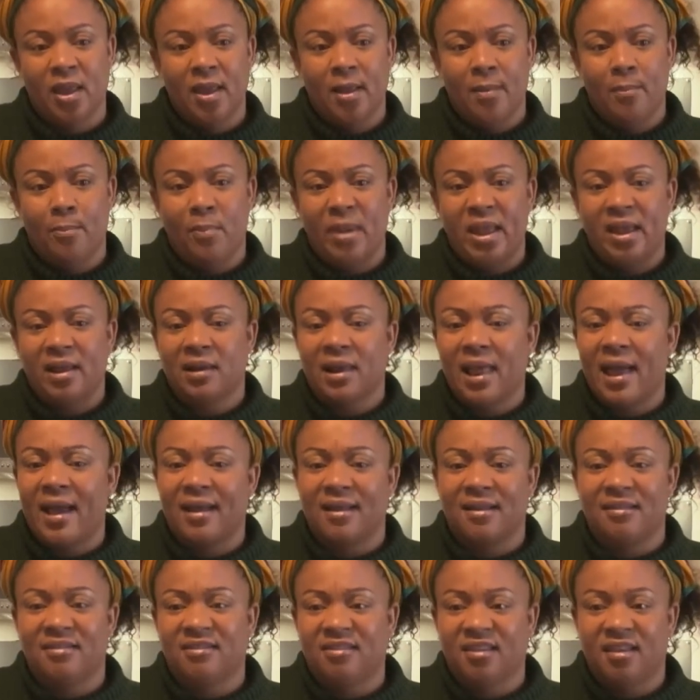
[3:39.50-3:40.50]
make like
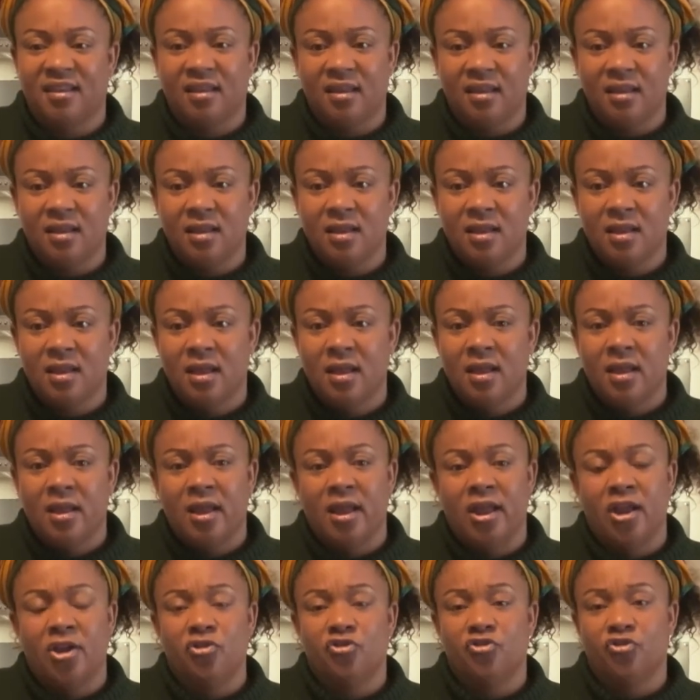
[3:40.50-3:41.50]
a tea
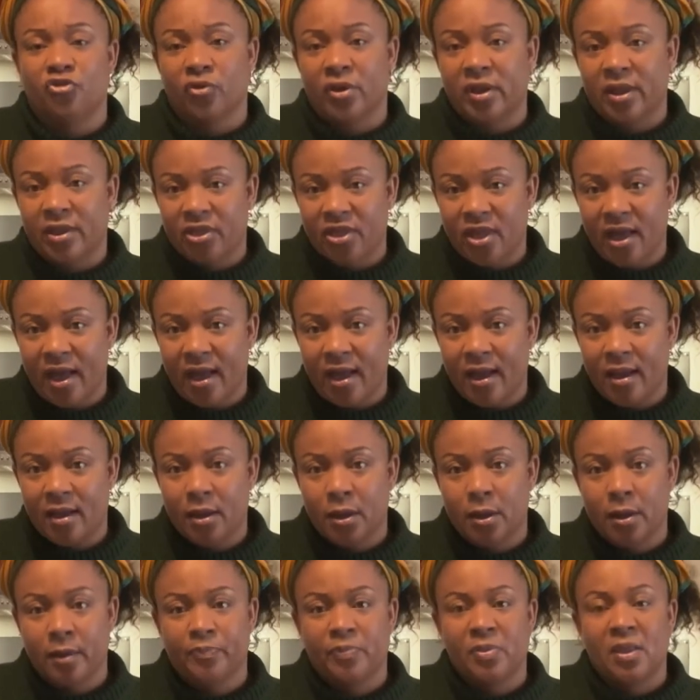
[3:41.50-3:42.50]
and drink that.
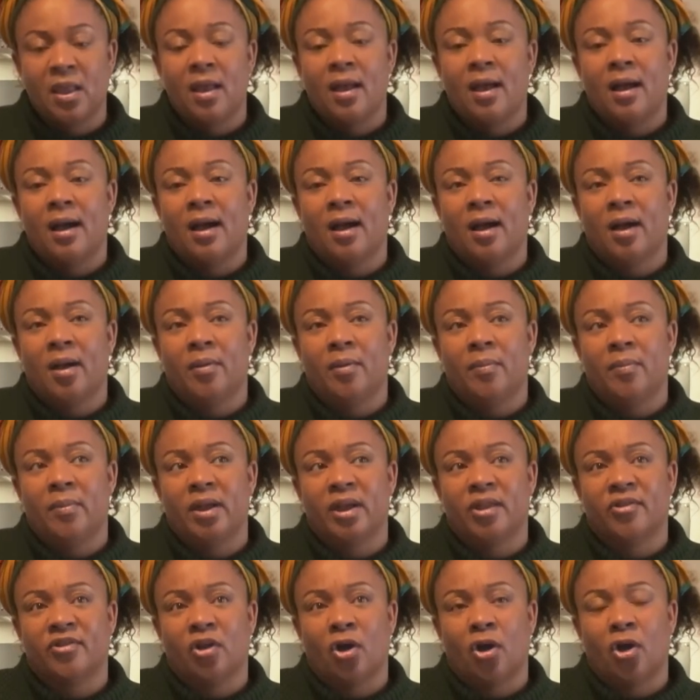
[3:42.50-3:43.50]

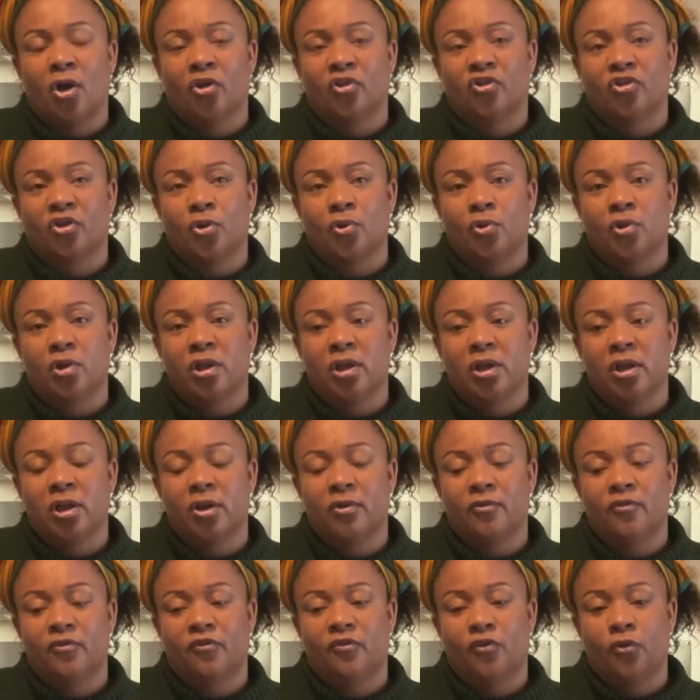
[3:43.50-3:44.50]
It's also
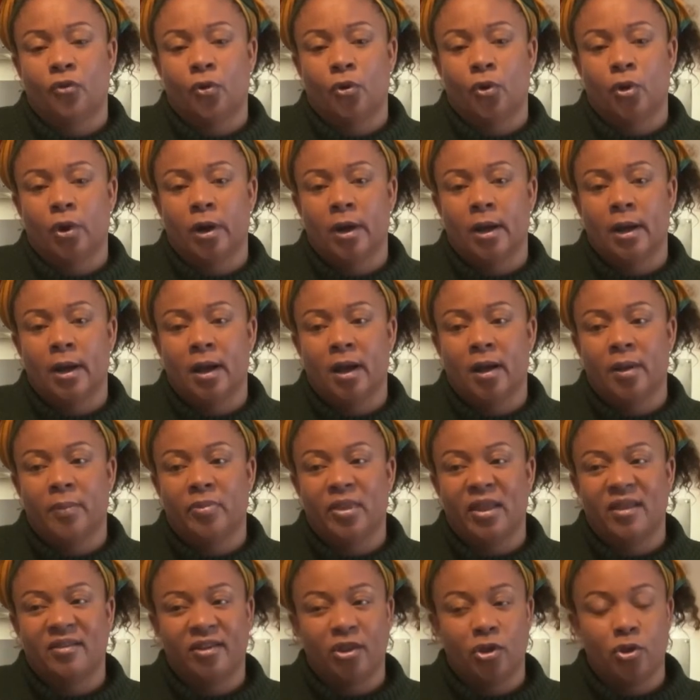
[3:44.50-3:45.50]
good for,
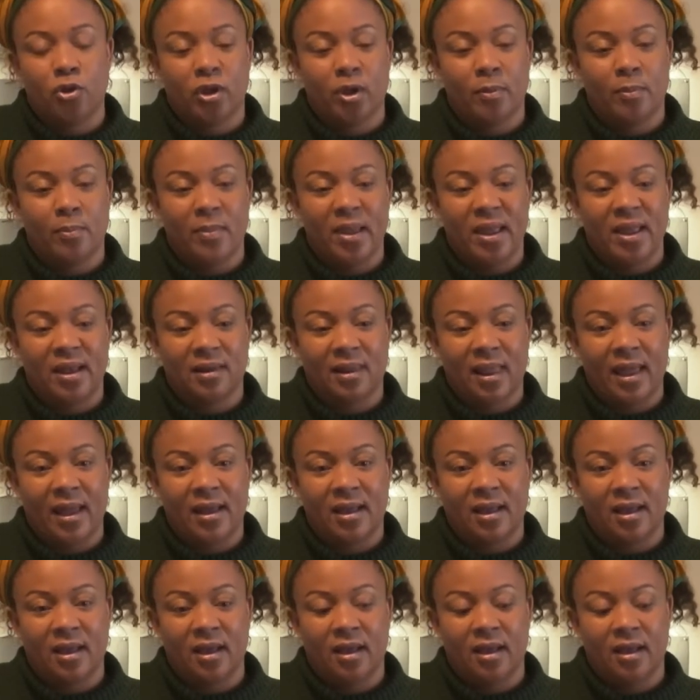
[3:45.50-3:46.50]
they say you can make
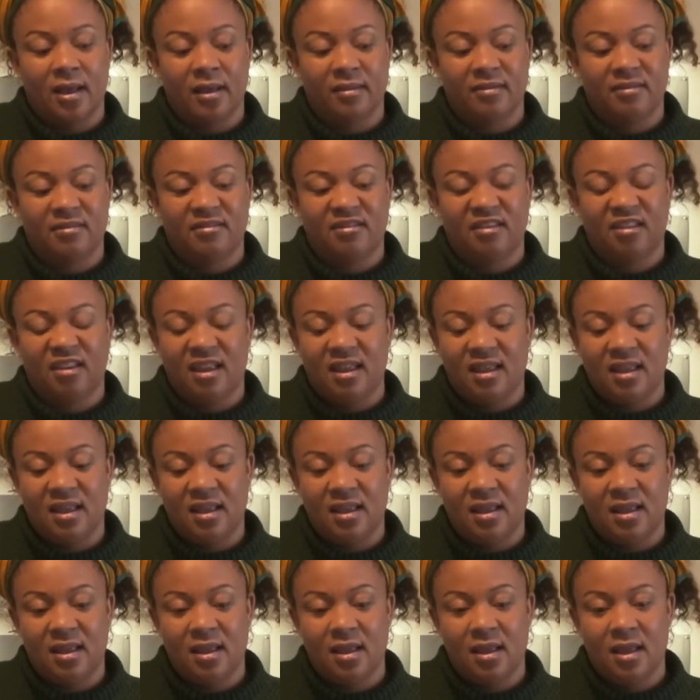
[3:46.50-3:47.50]
like a
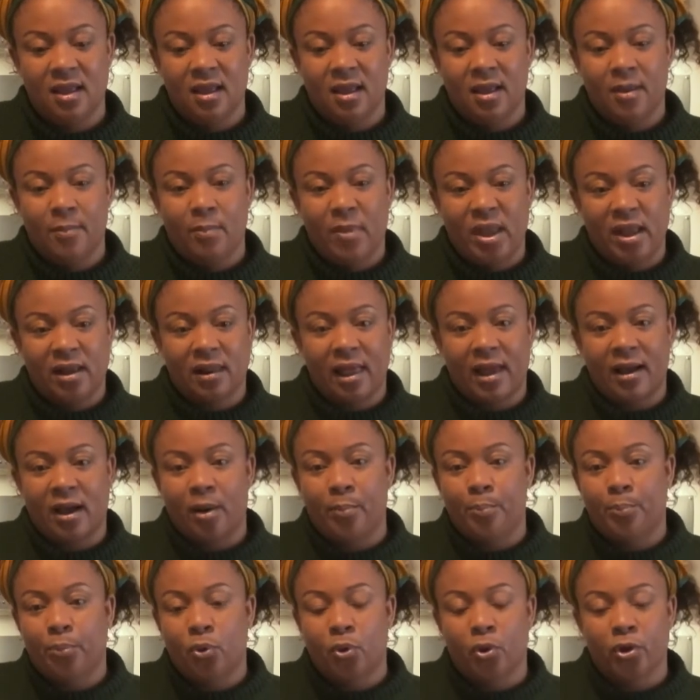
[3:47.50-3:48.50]
tea, make like a
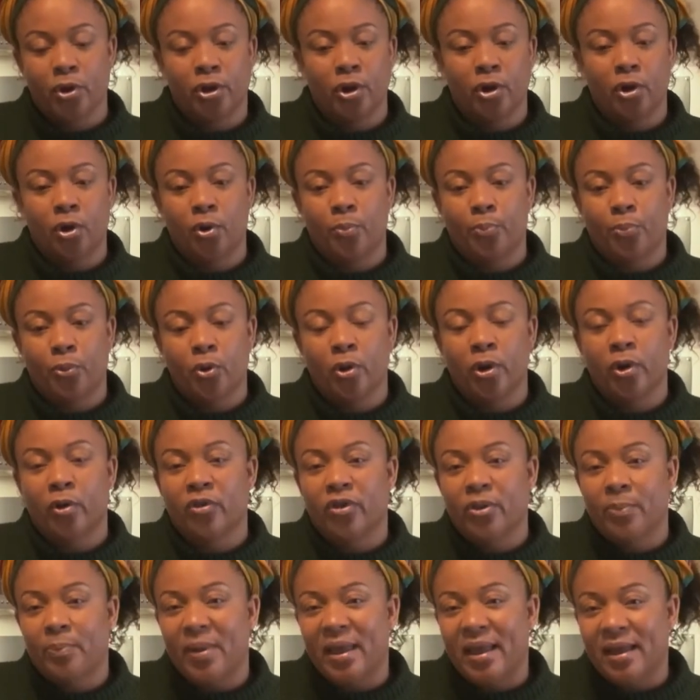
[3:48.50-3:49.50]
boil
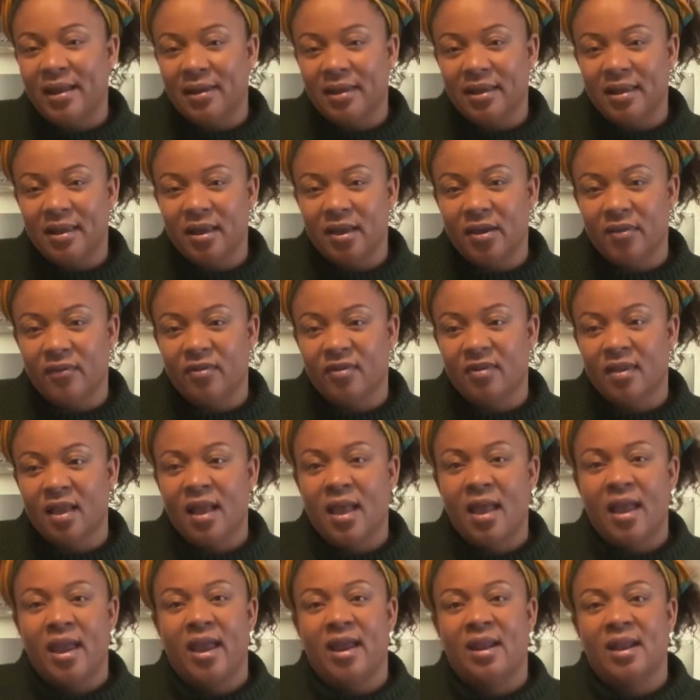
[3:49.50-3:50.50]
the bay leaves
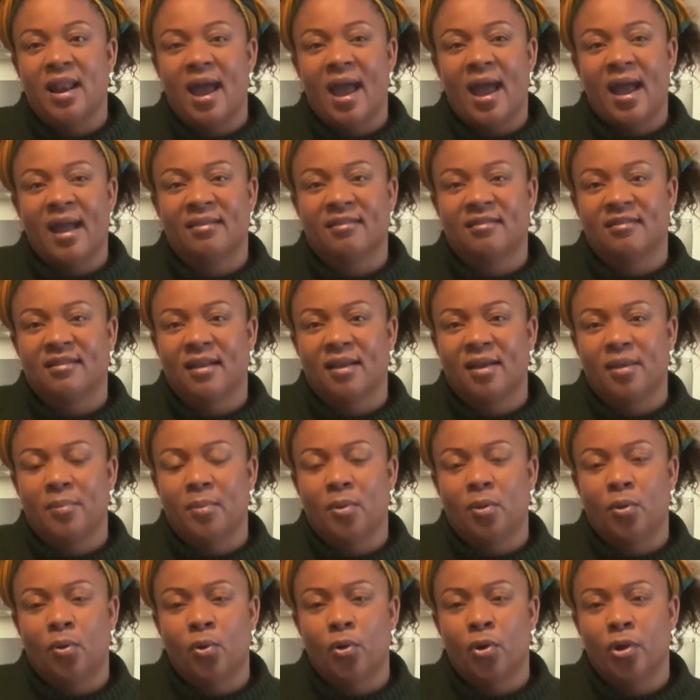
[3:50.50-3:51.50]
and add
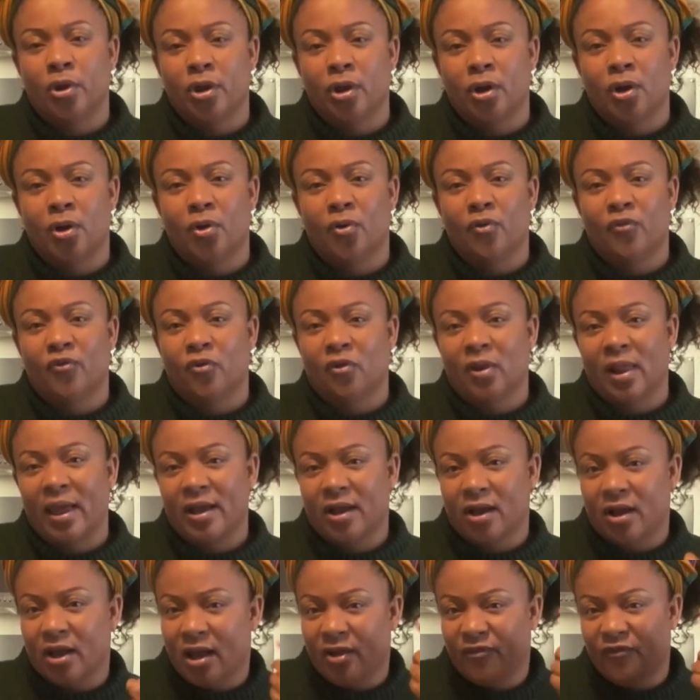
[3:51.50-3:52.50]
some oil for
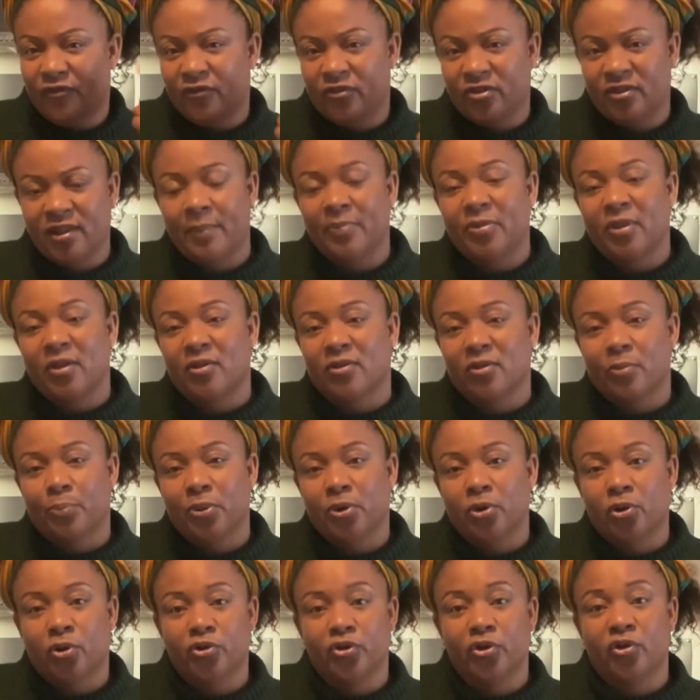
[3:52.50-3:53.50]
like something to
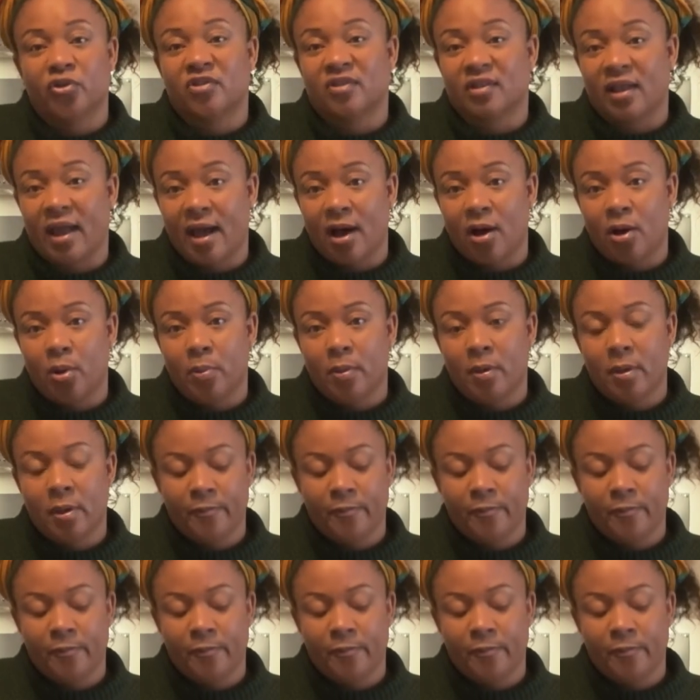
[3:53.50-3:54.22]
put on your scalp.